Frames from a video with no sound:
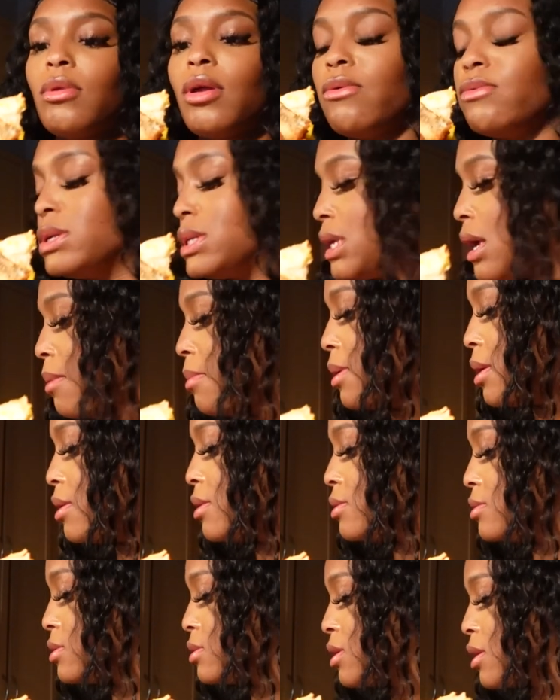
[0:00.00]
What time it
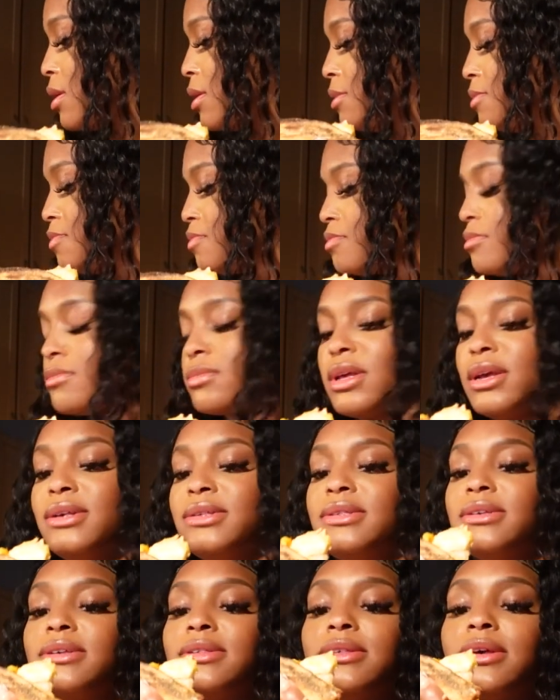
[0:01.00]
is? It's
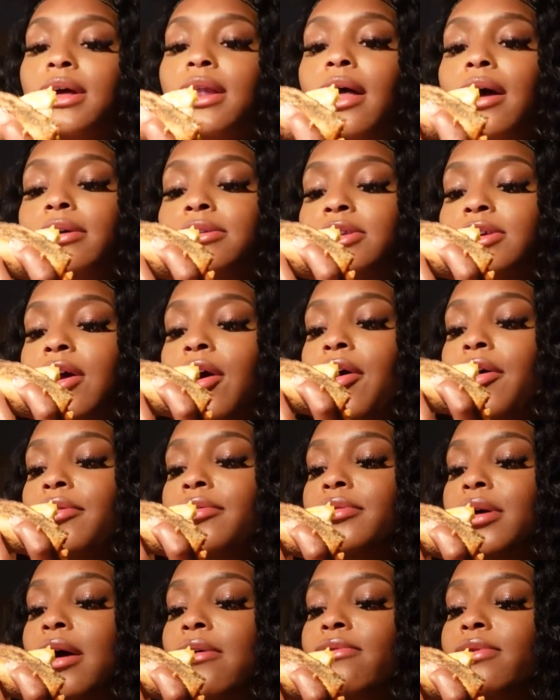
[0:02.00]
6 o'clock,
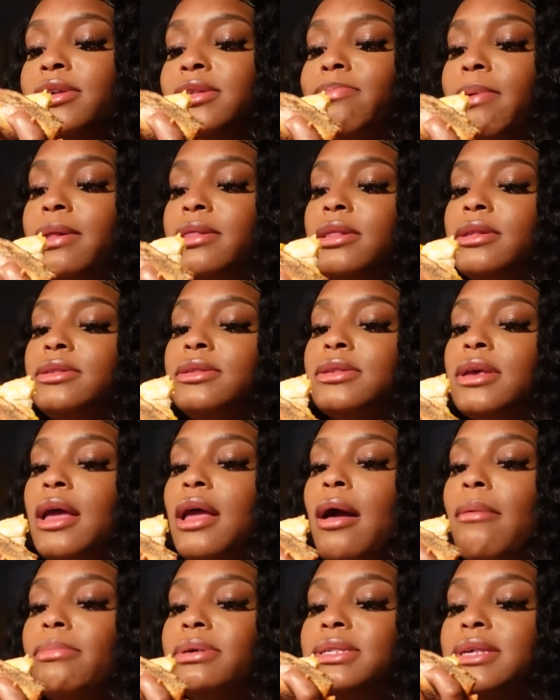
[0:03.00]
child. I was about to say
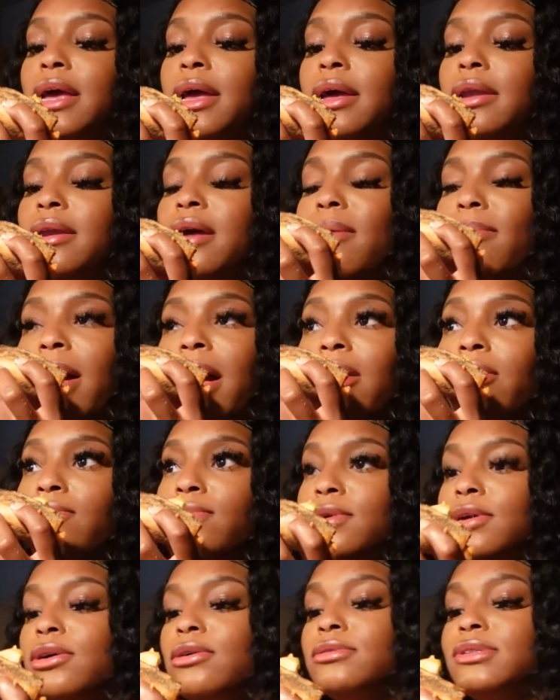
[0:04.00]
I'm going to take a nap. I don't
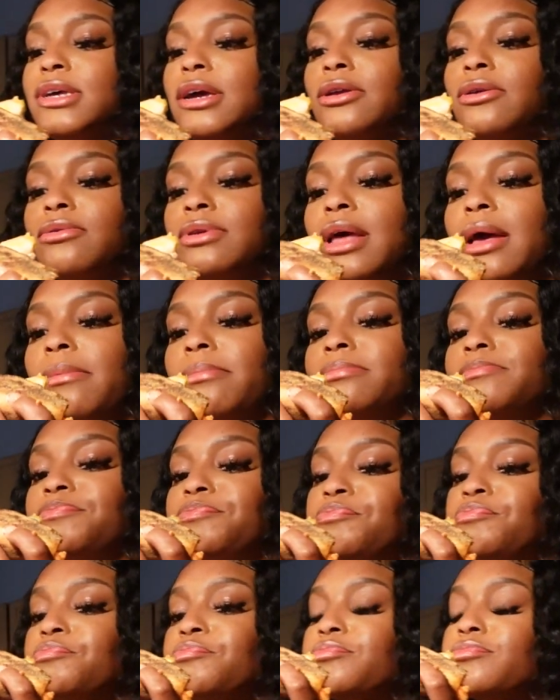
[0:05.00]
want to go take no nap.
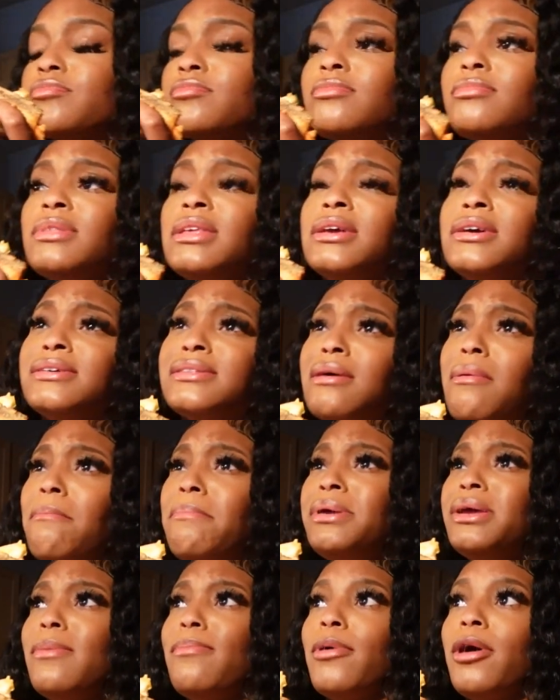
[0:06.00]
Because I'm going
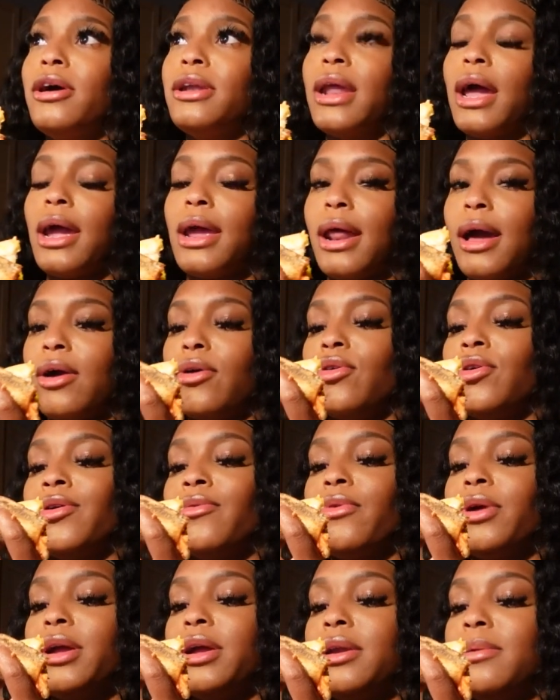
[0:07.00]
to be up all night and I got to go to
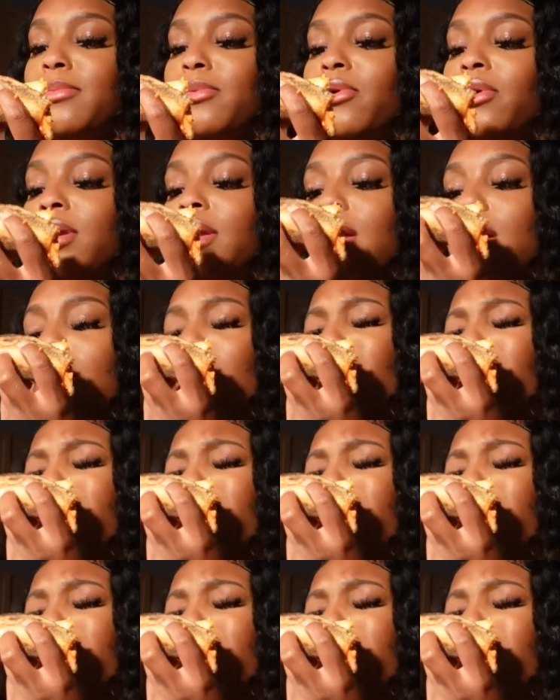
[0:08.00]
work in the morning.